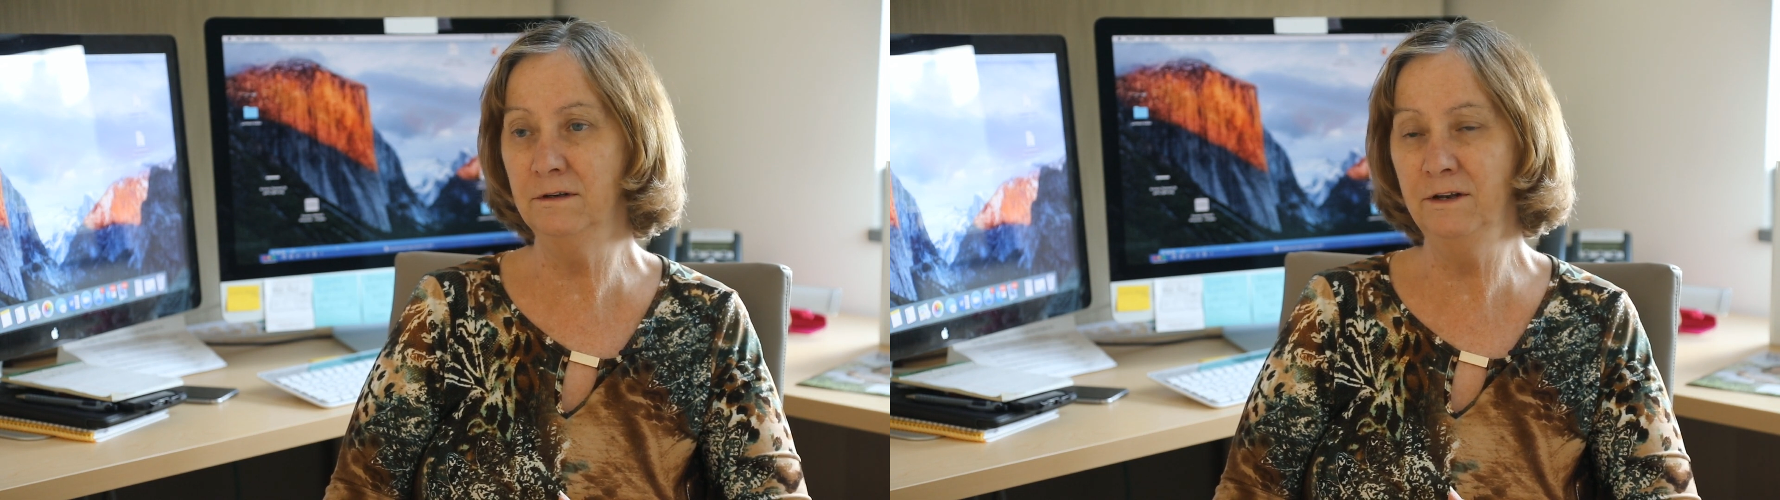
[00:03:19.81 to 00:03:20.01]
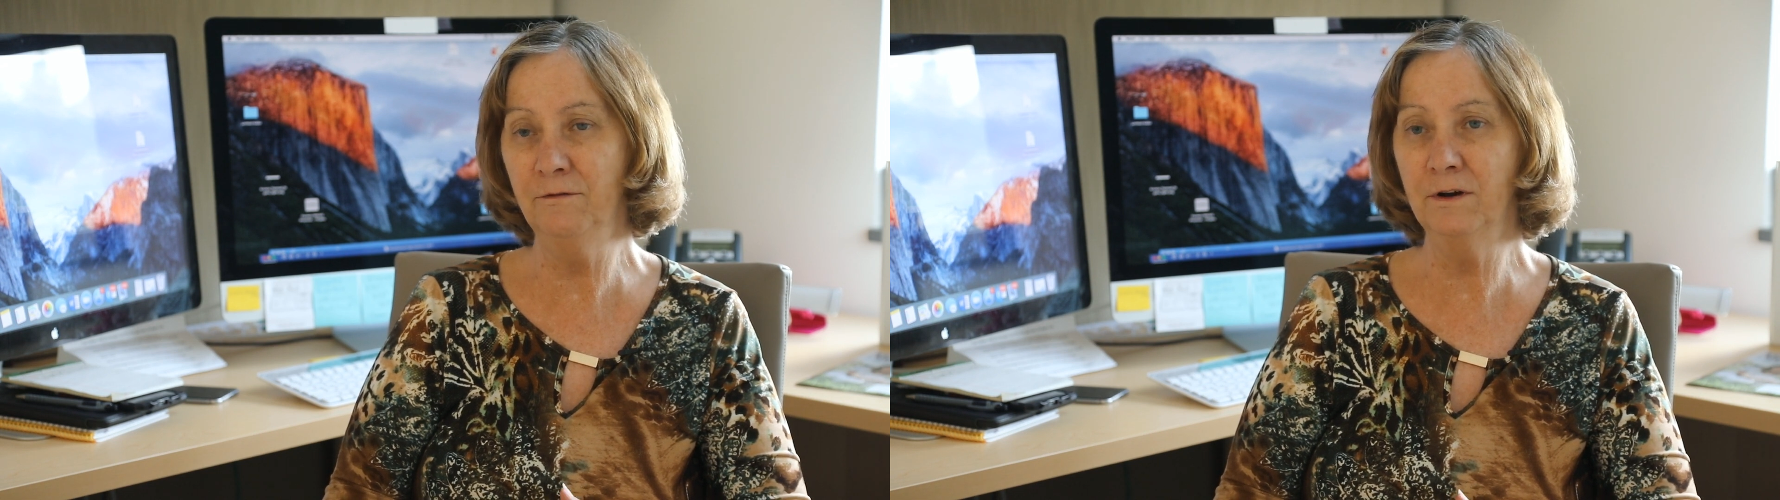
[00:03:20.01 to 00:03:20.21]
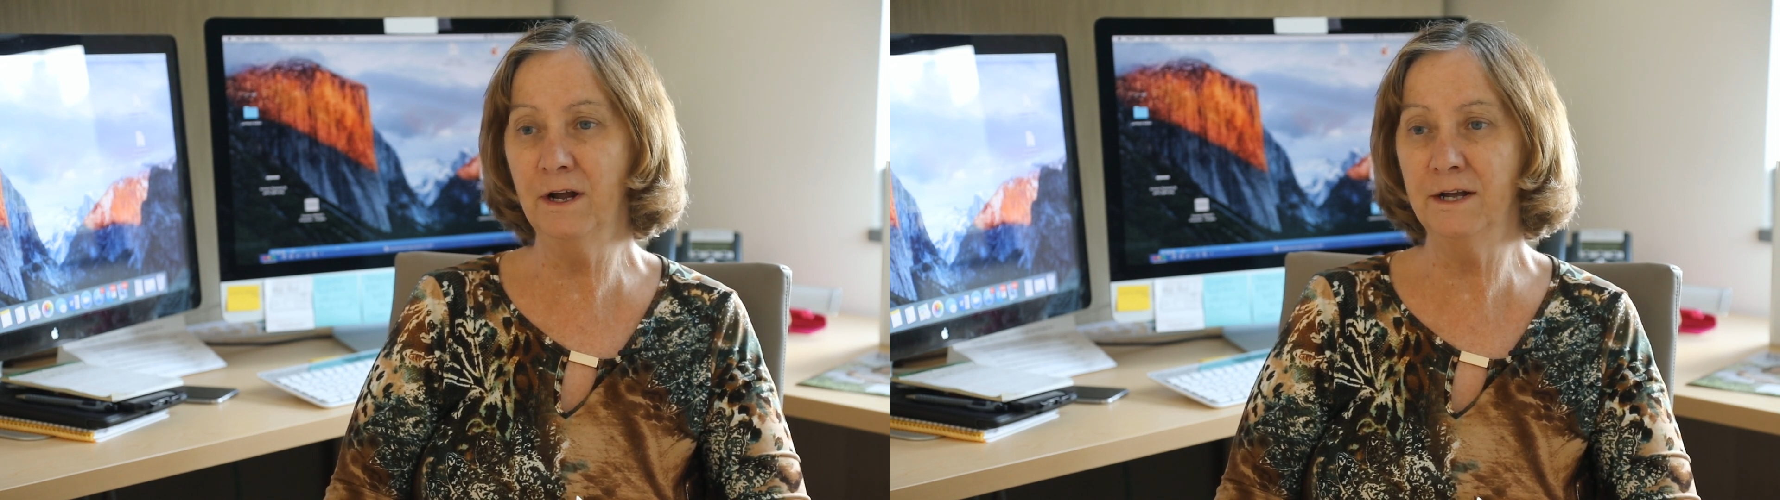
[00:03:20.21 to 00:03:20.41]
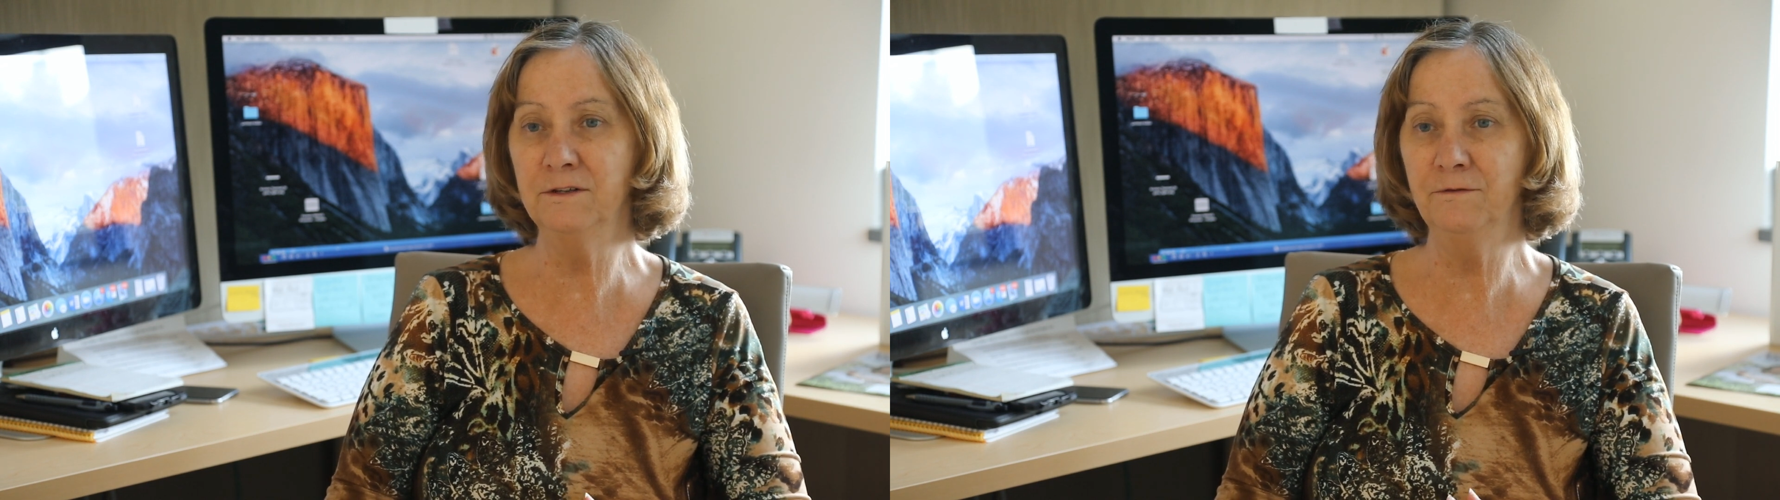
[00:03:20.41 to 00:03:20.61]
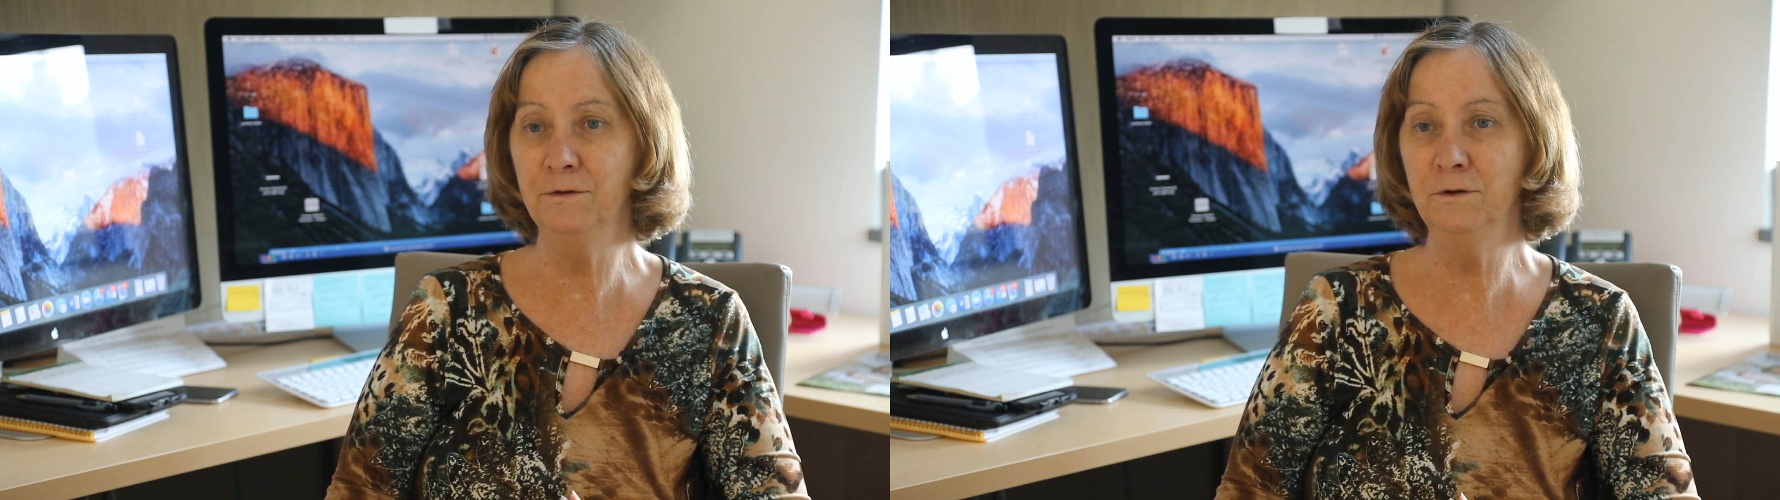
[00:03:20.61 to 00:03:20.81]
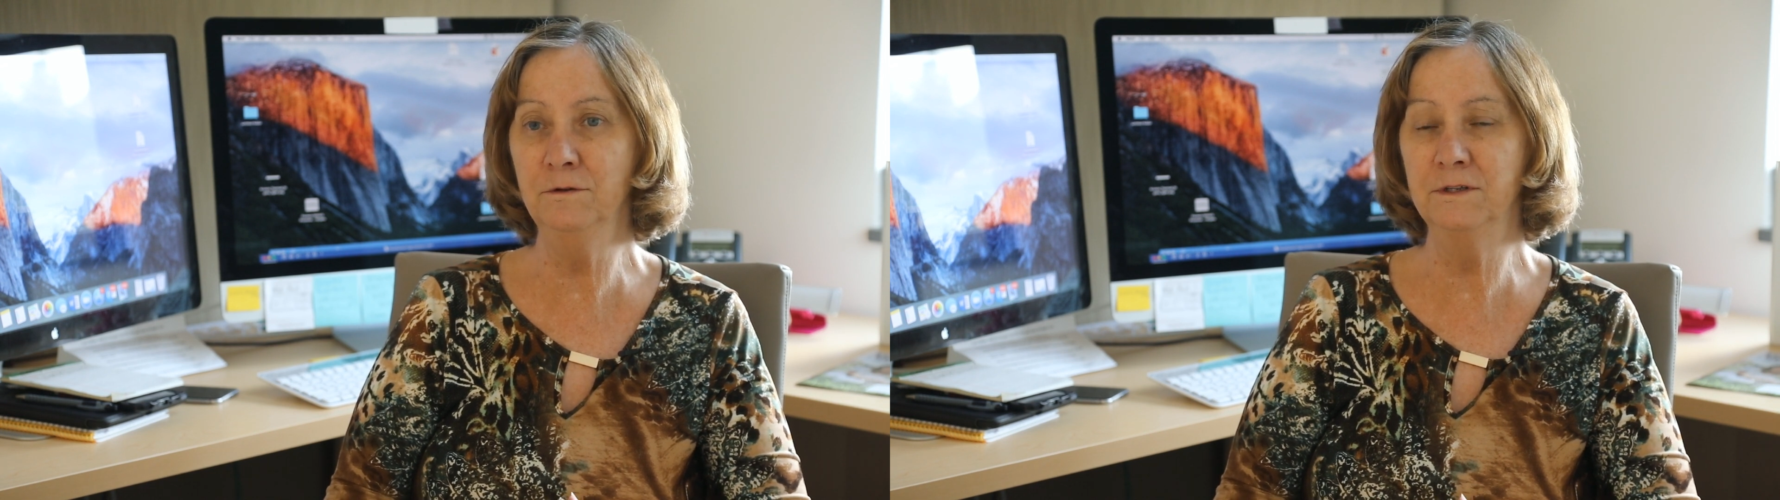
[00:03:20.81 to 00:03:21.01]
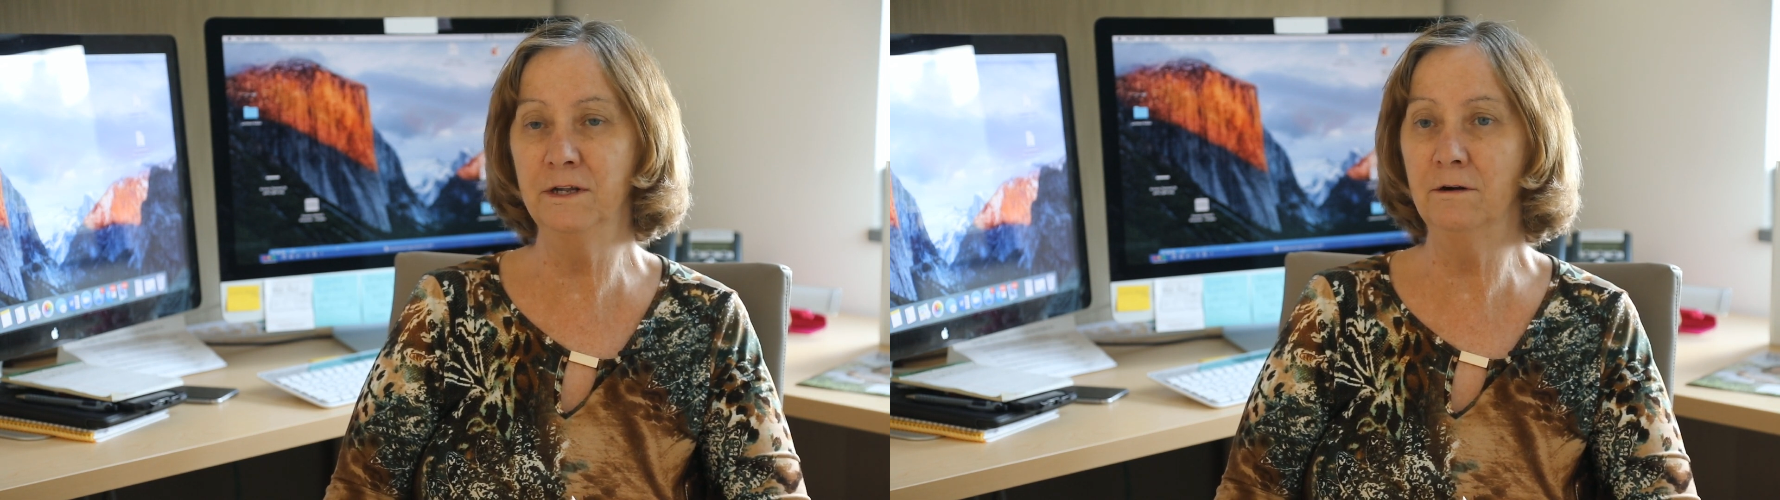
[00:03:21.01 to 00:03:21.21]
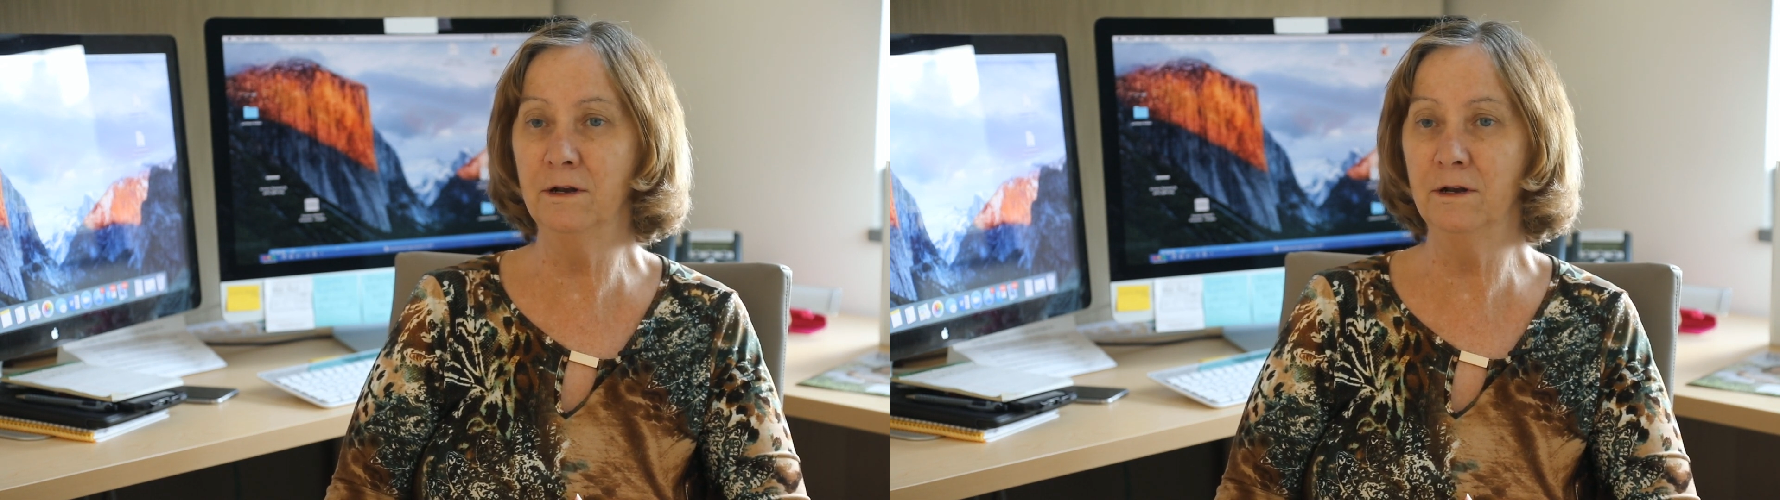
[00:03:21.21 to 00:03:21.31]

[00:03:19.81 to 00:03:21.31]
different kinds of foods that